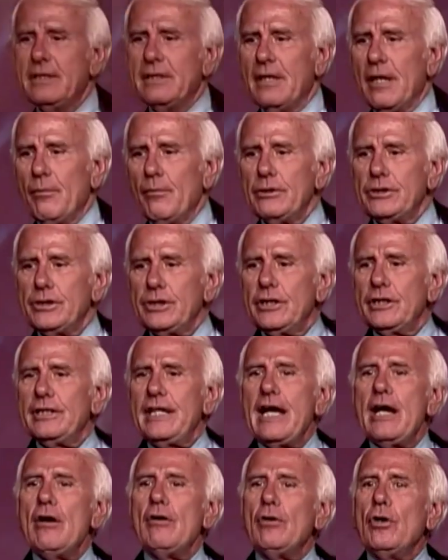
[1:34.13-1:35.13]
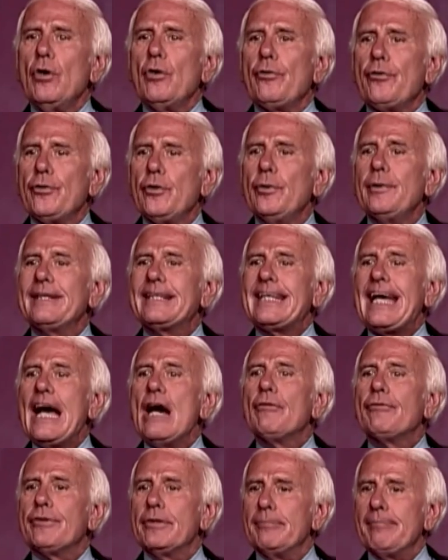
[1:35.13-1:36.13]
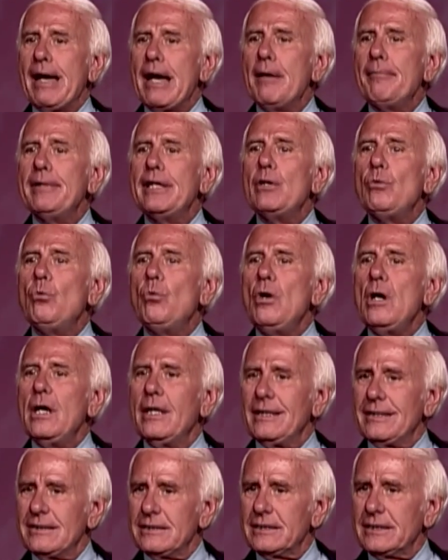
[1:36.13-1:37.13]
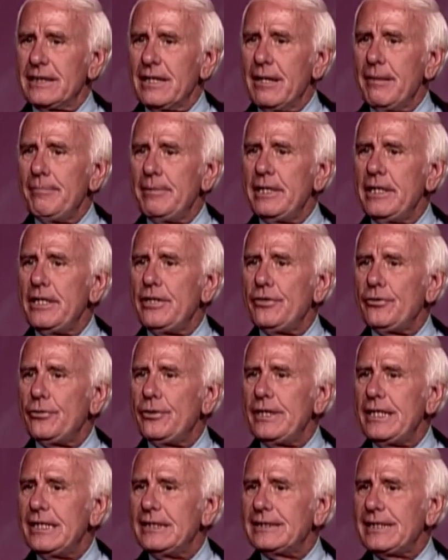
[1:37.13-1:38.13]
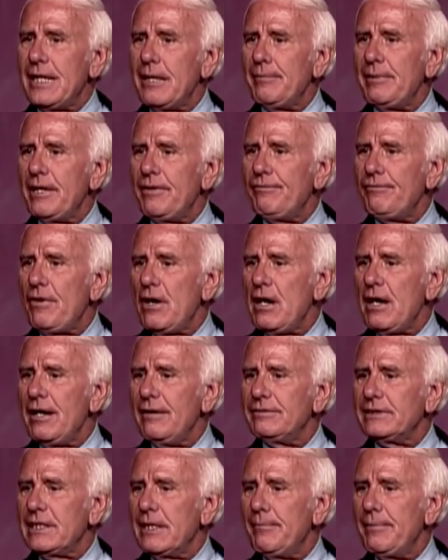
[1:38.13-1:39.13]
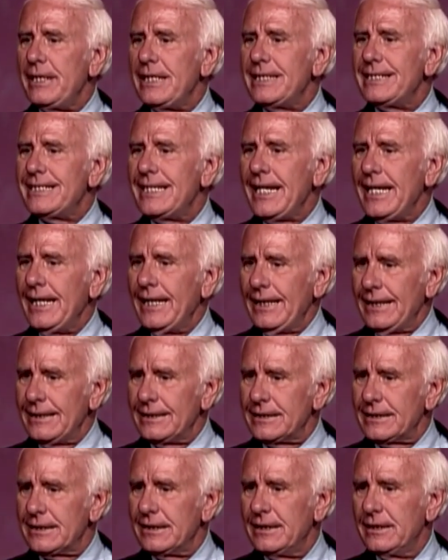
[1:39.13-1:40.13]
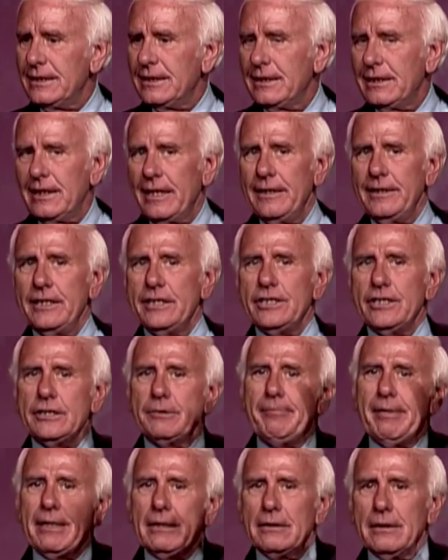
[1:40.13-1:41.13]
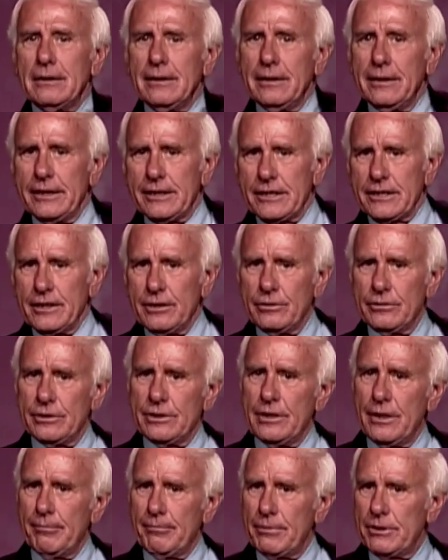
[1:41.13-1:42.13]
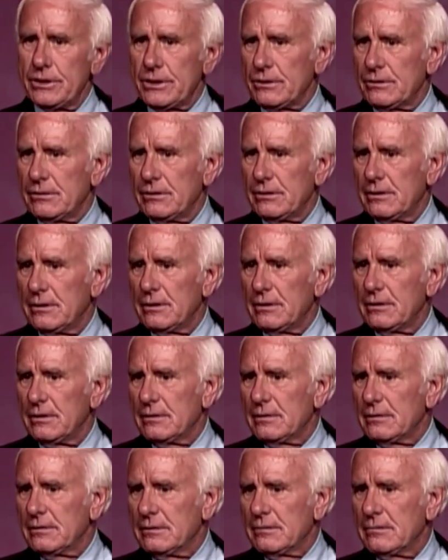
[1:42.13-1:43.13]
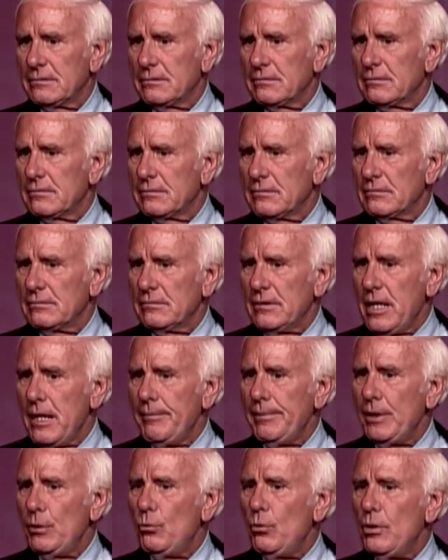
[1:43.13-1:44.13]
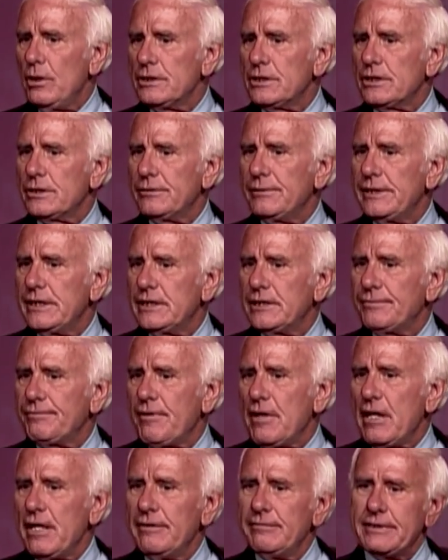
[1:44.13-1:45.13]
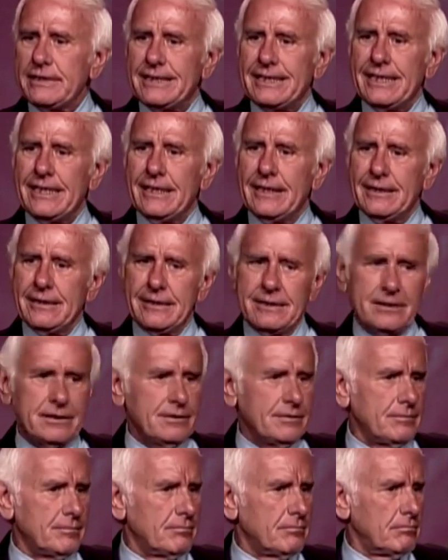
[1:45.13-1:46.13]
I want you to now go through and count them. How many 1s, how many 3s, how many 5s, how many 10s? And then just make a little list of those numbers. How many 1s, 3s, 5s, 10s?